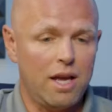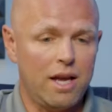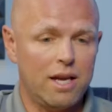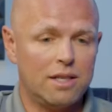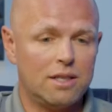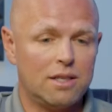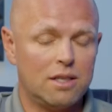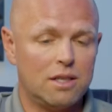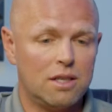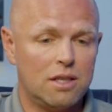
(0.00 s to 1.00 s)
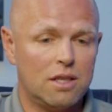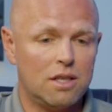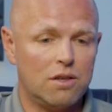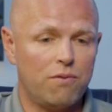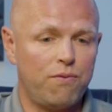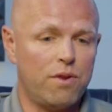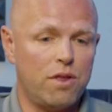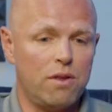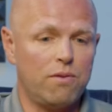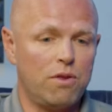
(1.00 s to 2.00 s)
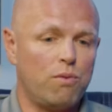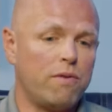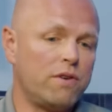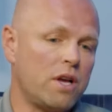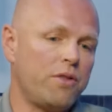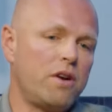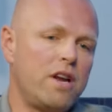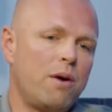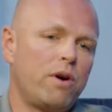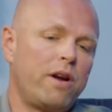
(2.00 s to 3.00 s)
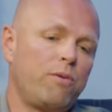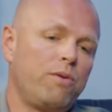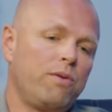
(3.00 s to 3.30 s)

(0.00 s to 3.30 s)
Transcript: and for the roofers out there network